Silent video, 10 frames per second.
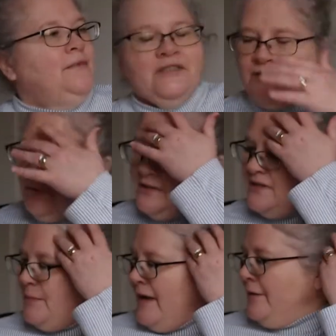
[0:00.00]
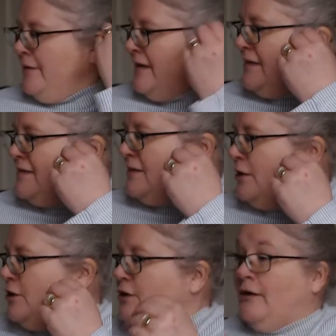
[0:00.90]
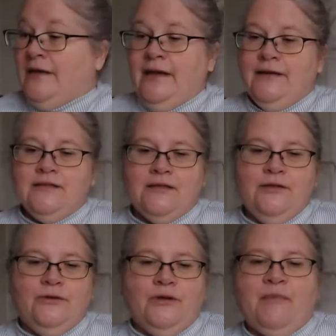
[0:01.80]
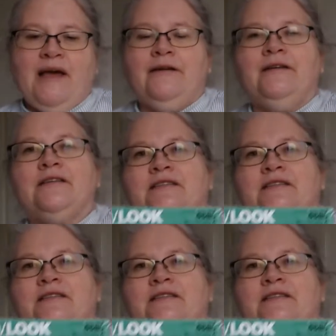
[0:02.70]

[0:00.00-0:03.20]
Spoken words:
So this pattern is, again, it's a New Look pattern. It's